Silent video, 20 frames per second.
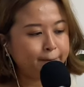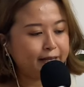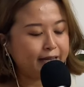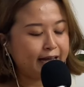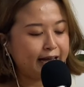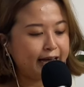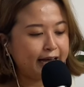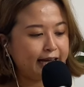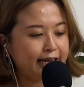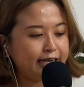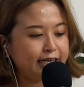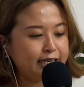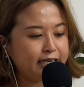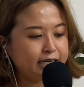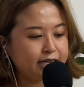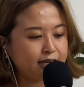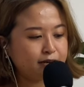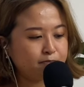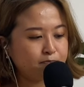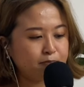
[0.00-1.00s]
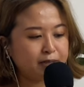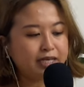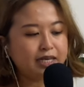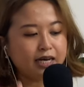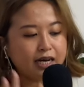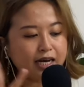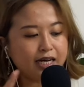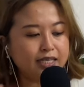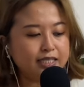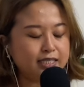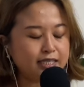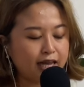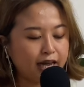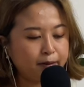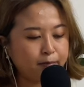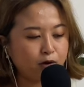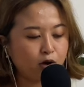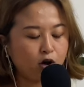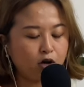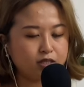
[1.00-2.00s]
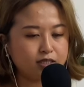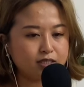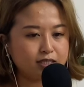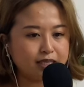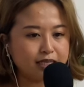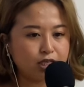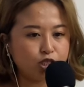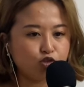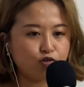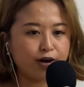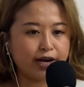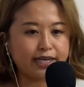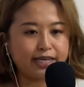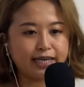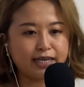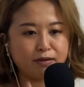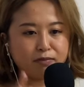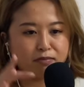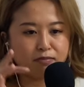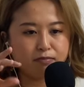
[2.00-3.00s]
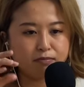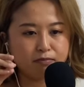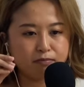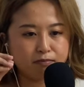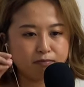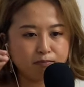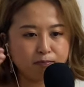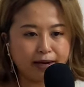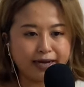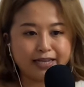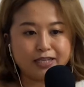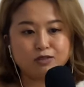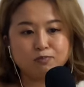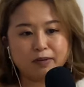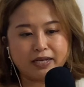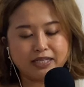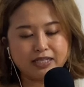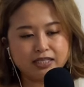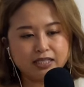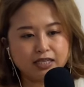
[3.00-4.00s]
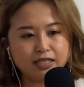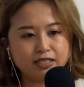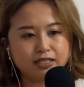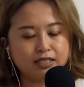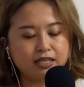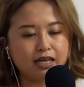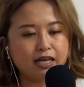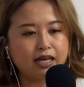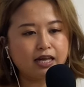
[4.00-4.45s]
And because I'm constantly tracking my expenses,